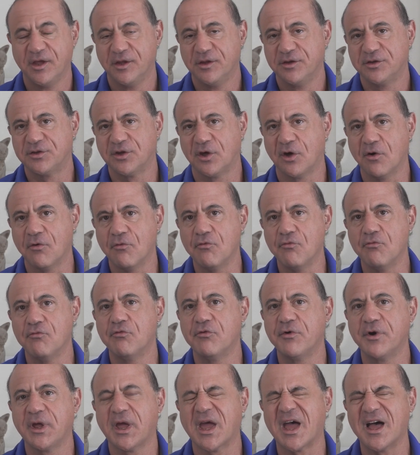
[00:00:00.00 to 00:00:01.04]
So,
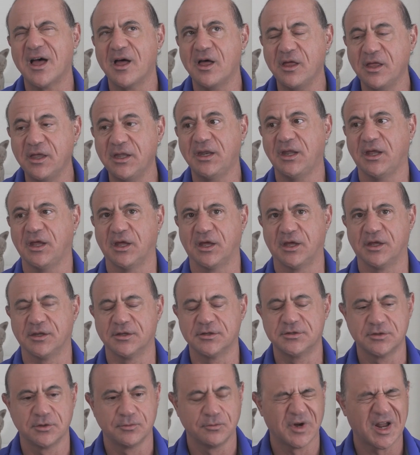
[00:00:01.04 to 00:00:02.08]
reality
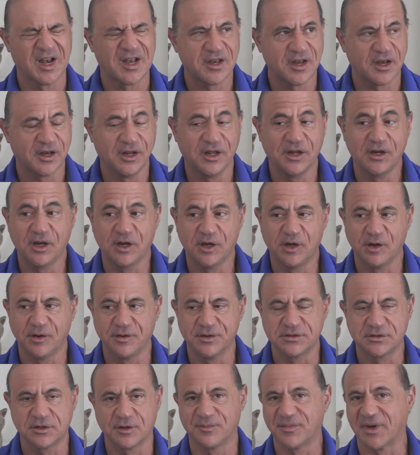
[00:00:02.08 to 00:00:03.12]
is what you need to do
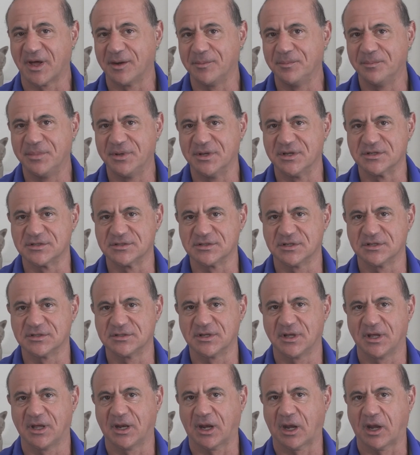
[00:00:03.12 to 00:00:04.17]
is combine
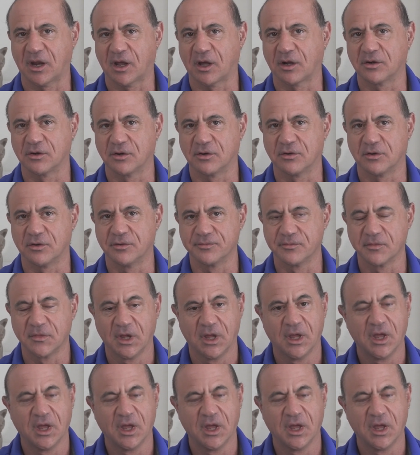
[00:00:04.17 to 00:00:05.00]
business and technical.